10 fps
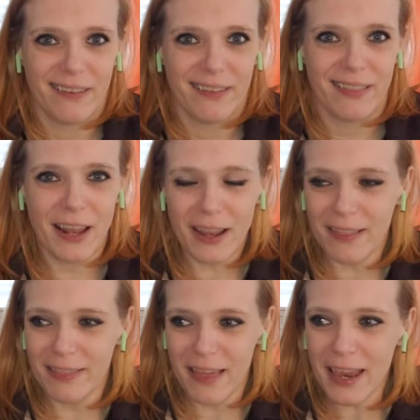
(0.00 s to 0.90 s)
They
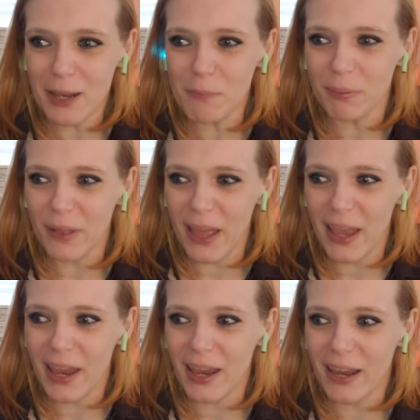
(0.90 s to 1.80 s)
can
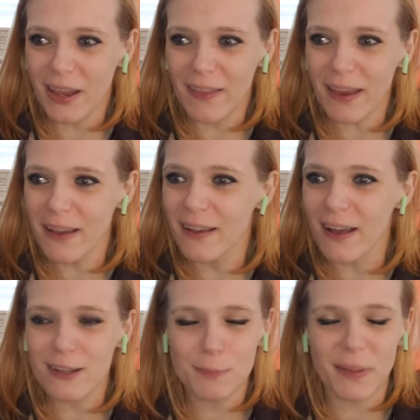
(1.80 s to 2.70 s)

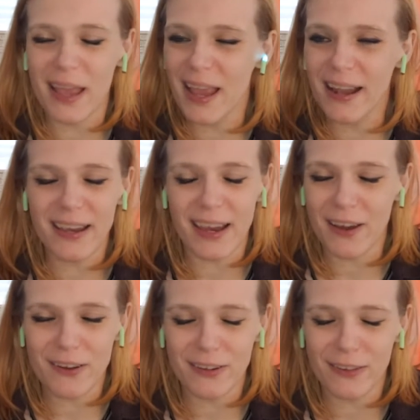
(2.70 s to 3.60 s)
cosplay any
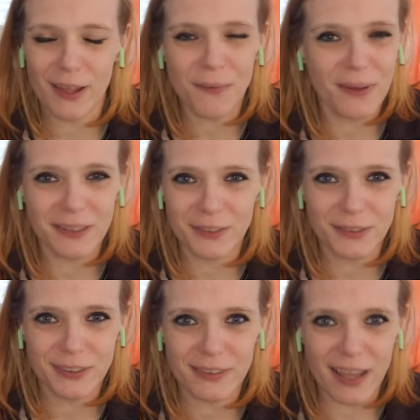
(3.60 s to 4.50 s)
character they want to,
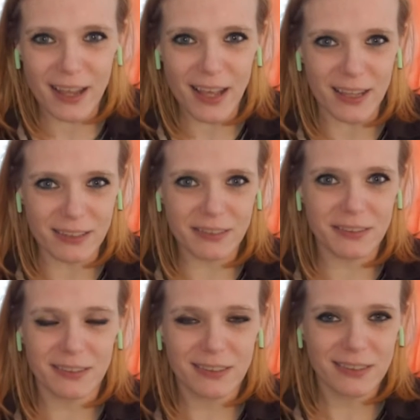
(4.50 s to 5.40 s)
just like us.